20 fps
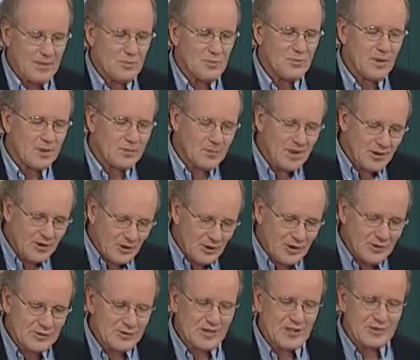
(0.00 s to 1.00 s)
But
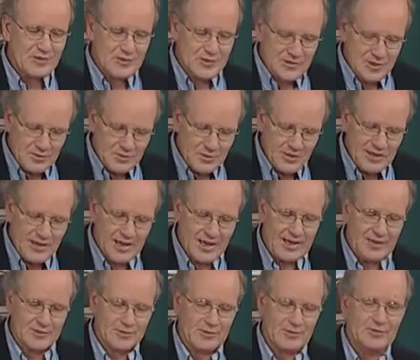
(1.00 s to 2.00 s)
because it
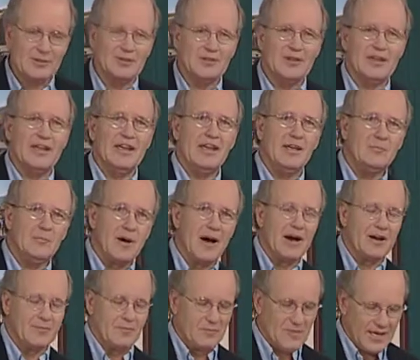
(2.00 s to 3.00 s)
symbolizes the
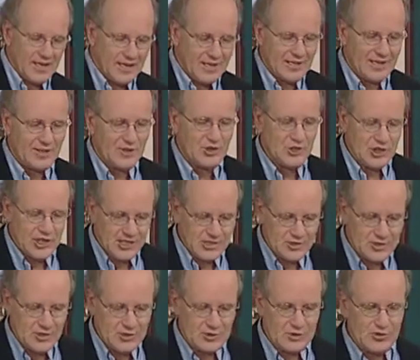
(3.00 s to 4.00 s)
epoch-making
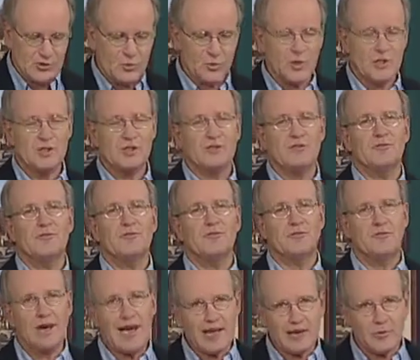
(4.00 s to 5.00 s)
changes which
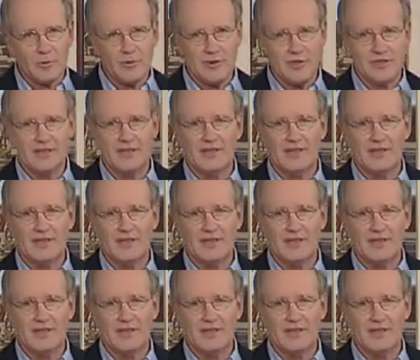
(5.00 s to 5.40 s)
followed it.